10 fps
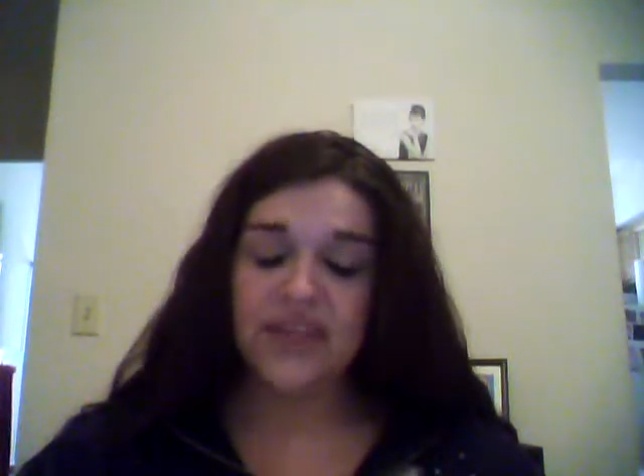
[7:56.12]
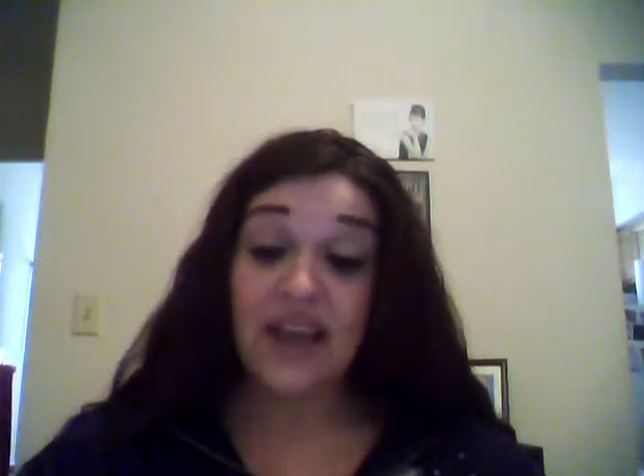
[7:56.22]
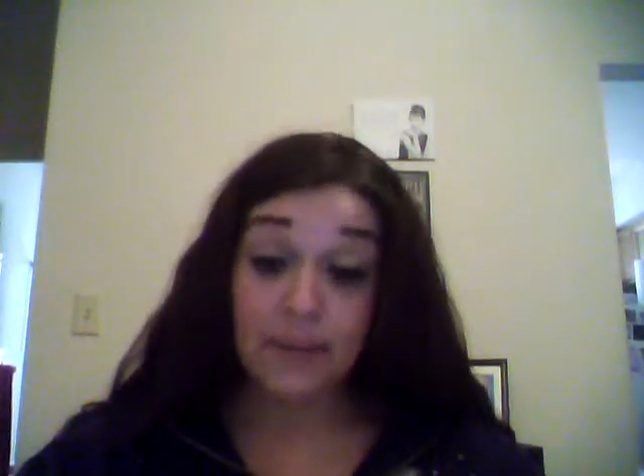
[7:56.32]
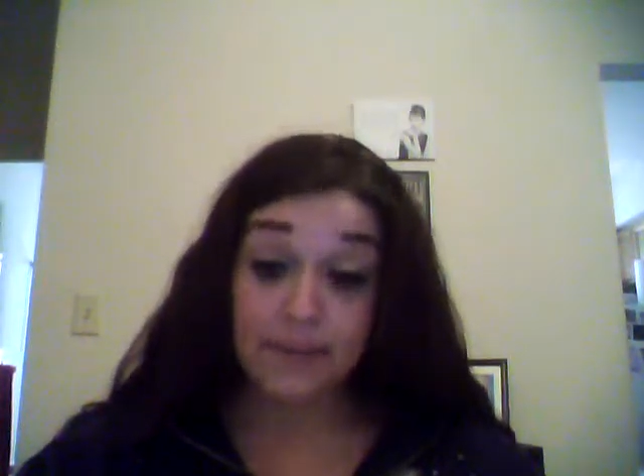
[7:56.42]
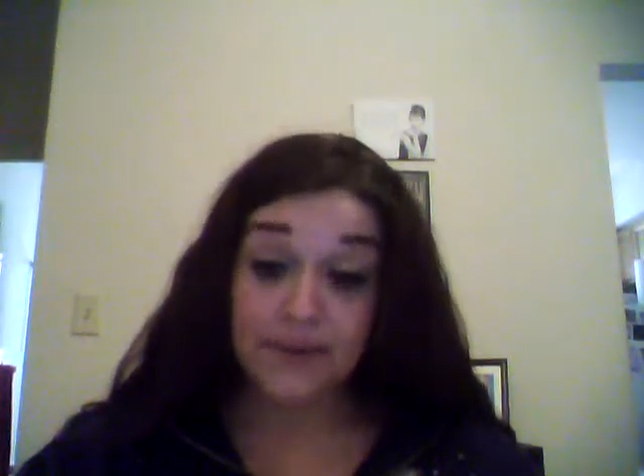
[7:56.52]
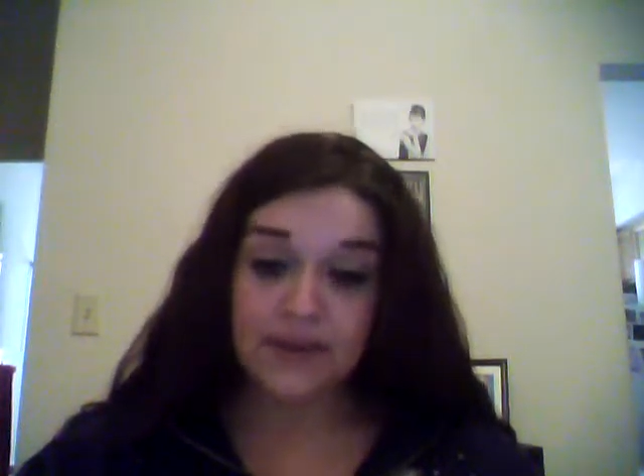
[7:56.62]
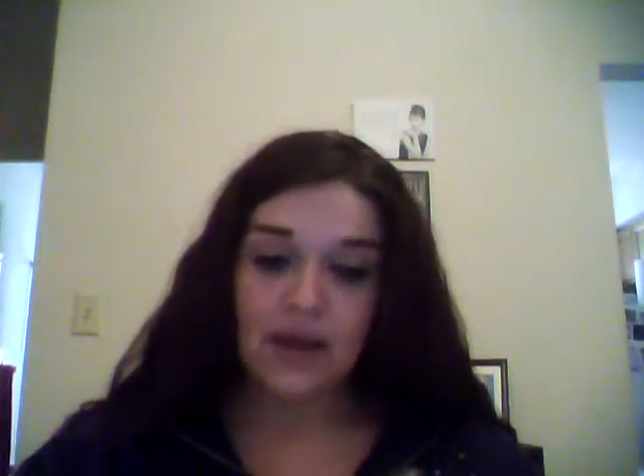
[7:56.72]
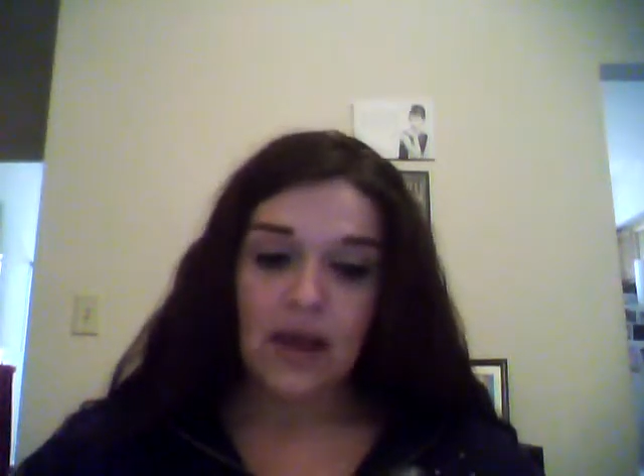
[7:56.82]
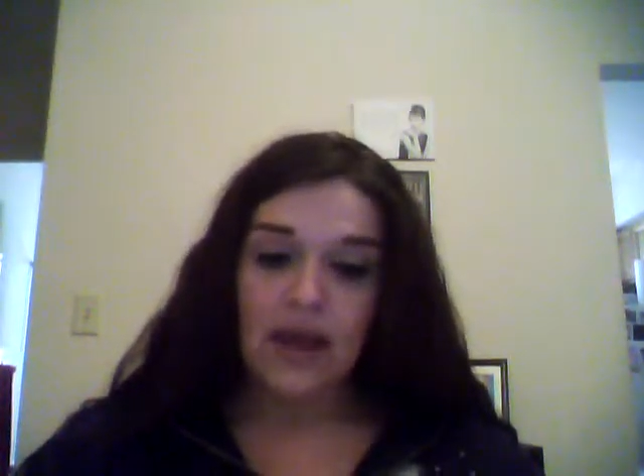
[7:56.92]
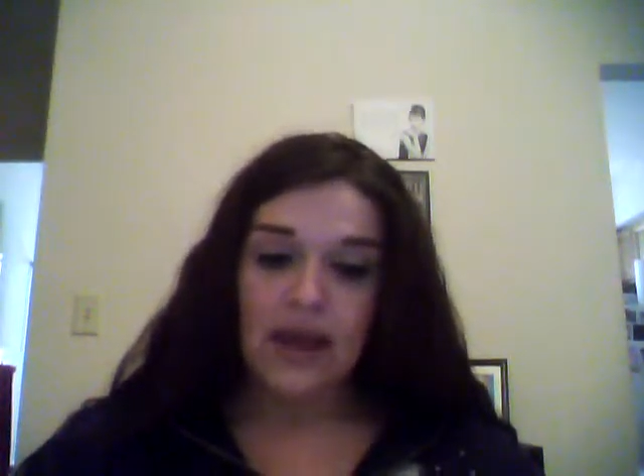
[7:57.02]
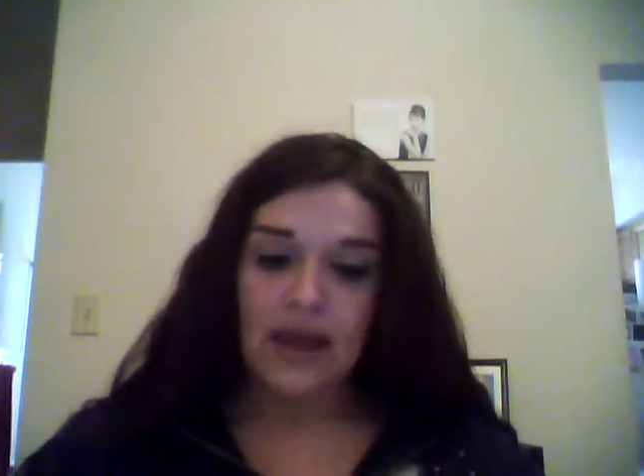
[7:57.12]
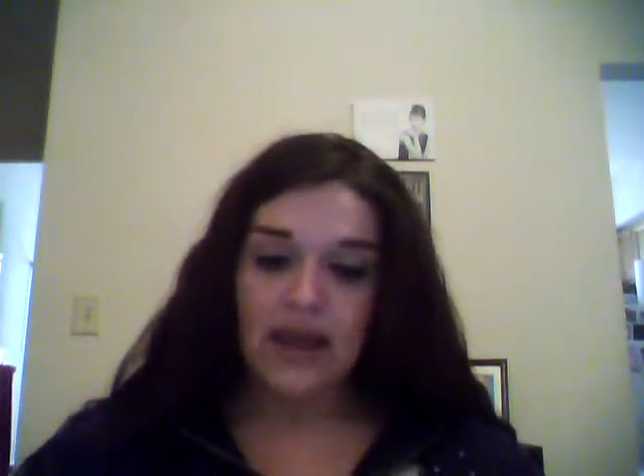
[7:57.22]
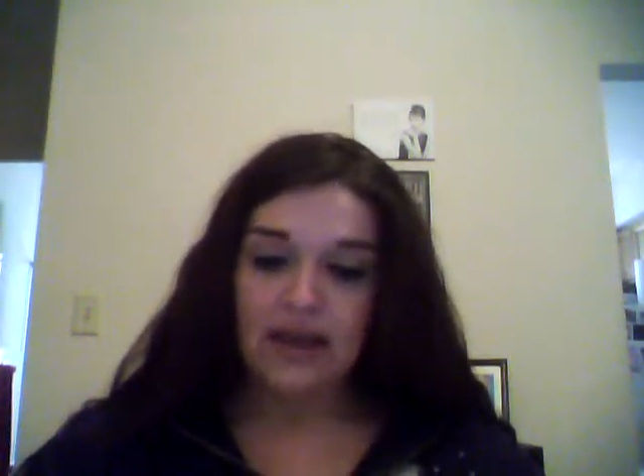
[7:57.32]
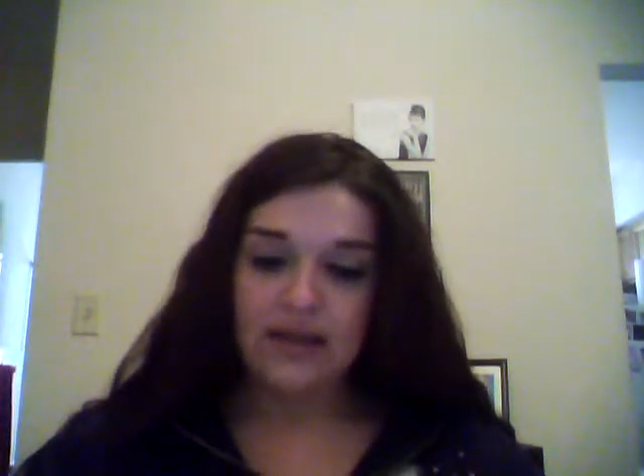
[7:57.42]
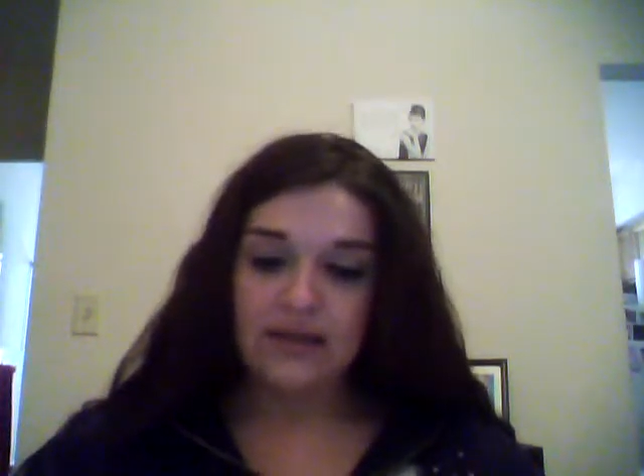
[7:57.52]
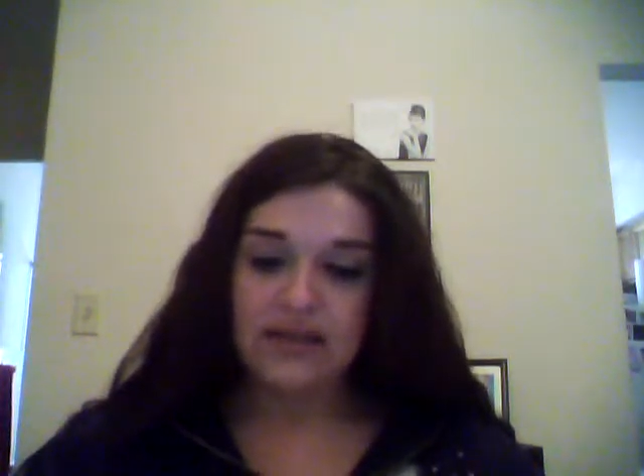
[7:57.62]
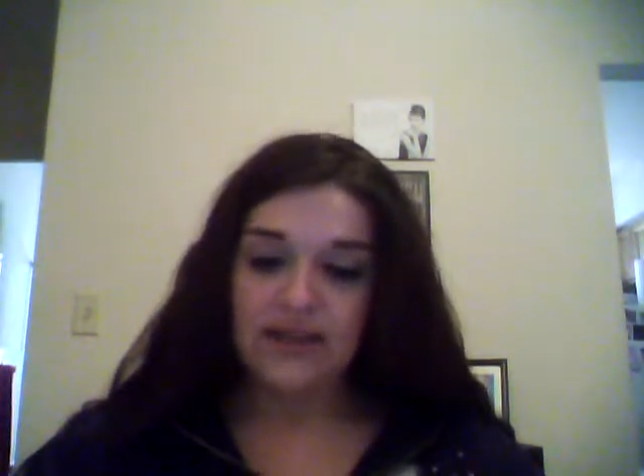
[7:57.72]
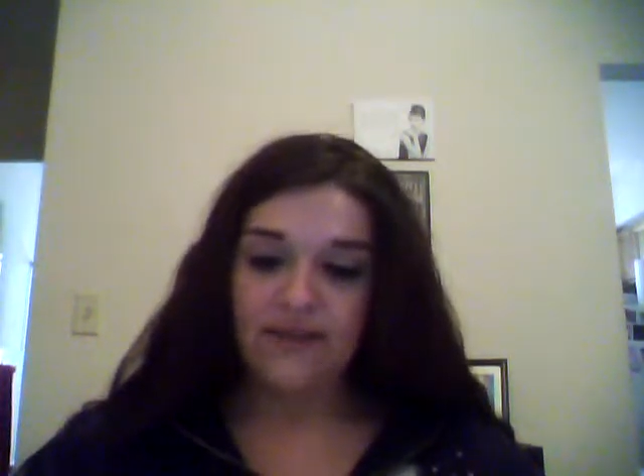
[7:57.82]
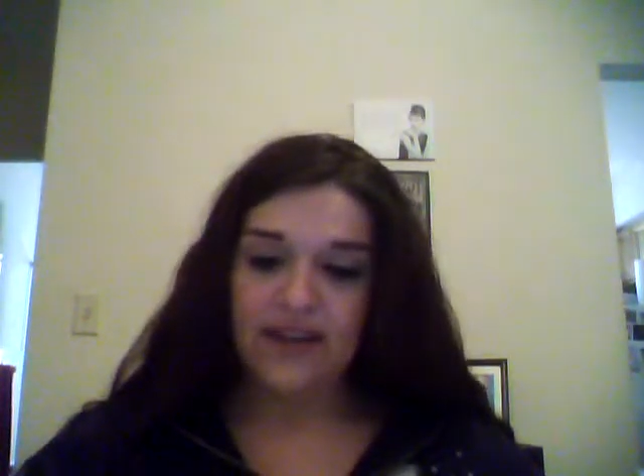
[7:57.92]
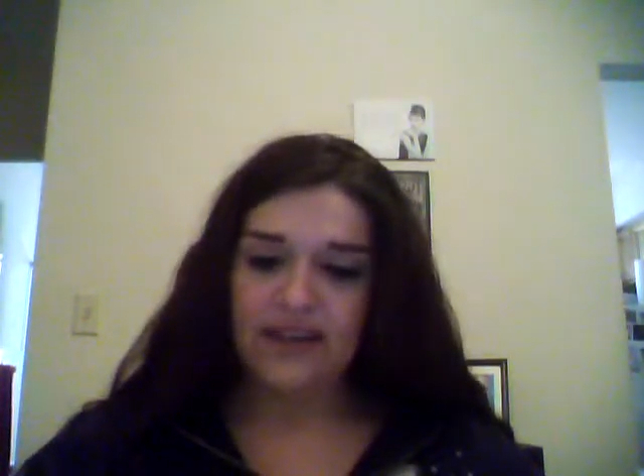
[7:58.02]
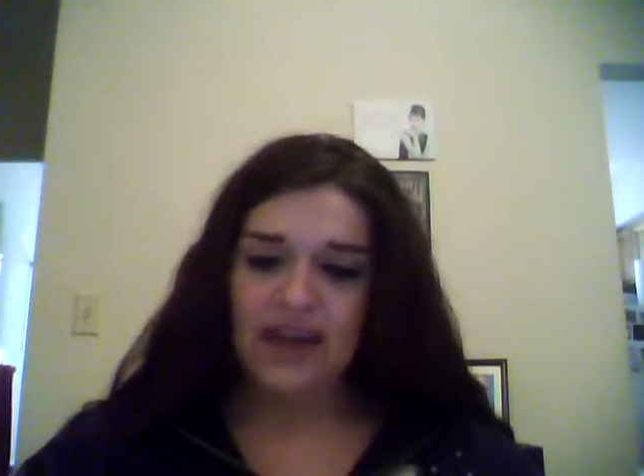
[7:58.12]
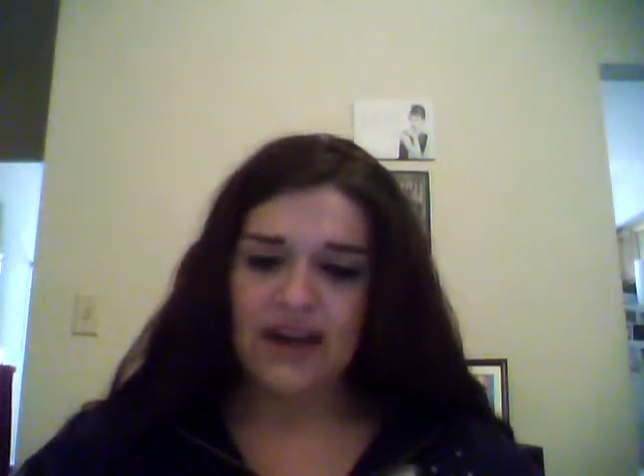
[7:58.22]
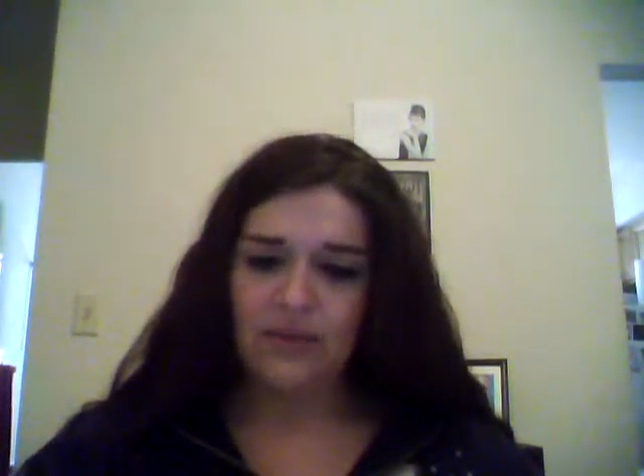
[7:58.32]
tips, and stuff like that.